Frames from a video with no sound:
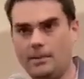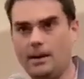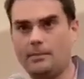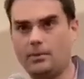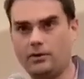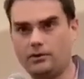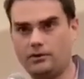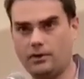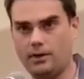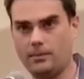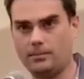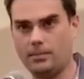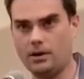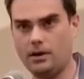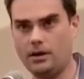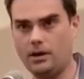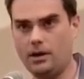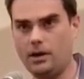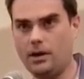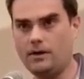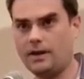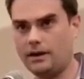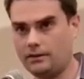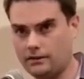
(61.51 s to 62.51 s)
membership.
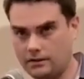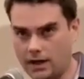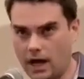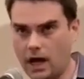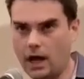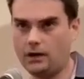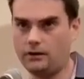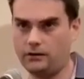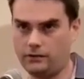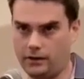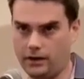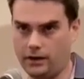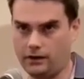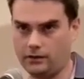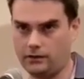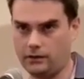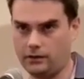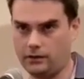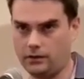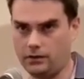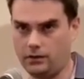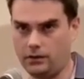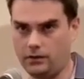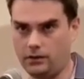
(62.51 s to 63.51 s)
That's
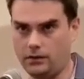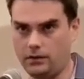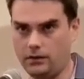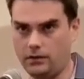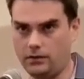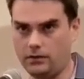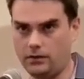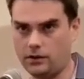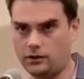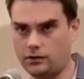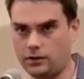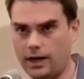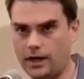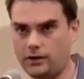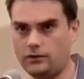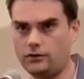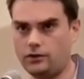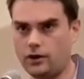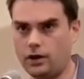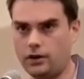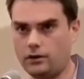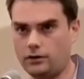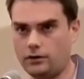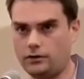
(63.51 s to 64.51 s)
nonsense. The
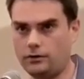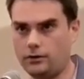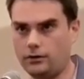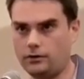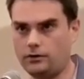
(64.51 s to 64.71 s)
transgender